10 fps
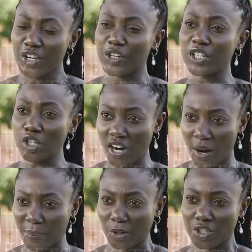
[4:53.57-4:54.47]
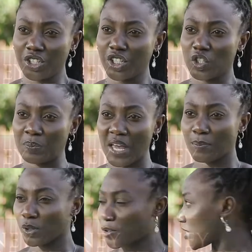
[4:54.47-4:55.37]
You need to come out, you need to be
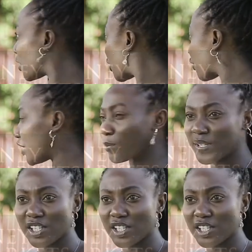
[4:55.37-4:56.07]
able to see the green.